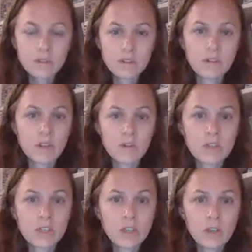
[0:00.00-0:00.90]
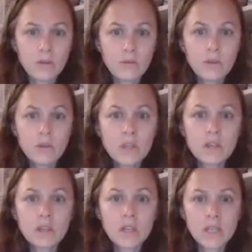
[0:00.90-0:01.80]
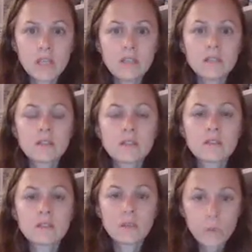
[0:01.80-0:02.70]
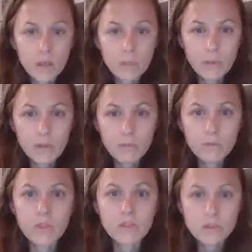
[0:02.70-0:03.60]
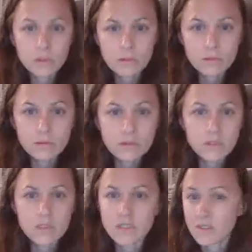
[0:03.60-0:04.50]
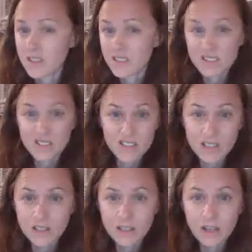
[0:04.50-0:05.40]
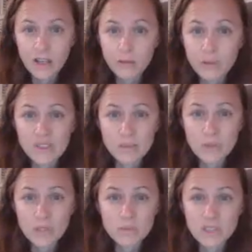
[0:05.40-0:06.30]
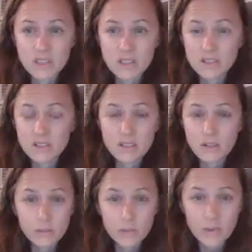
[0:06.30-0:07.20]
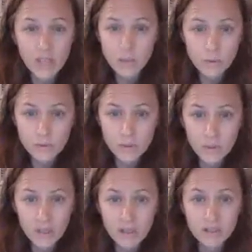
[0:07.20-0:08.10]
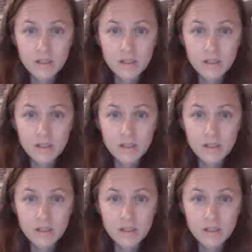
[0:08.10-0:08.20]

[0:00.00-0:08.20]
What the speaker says: You know that you need to equip them with the tools so they can succeed in life. But sometimes you think to yourself, I'm not capable of doing it.